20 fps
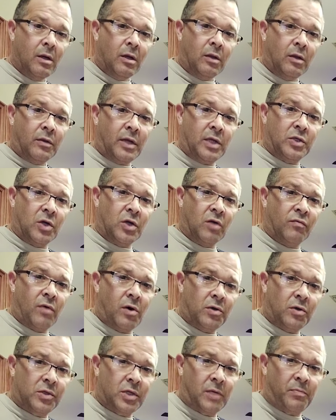These are
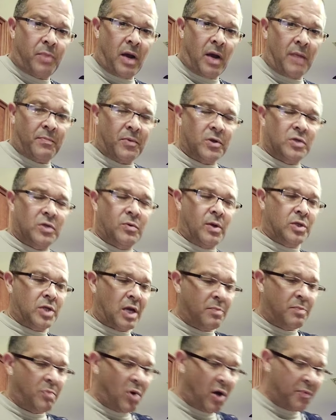roasted peppers, which
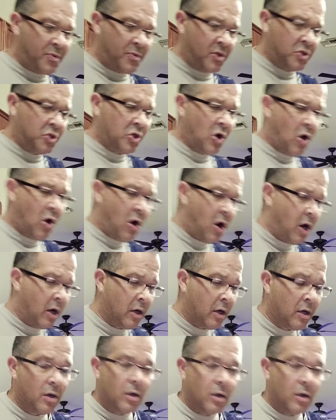I bought the jar.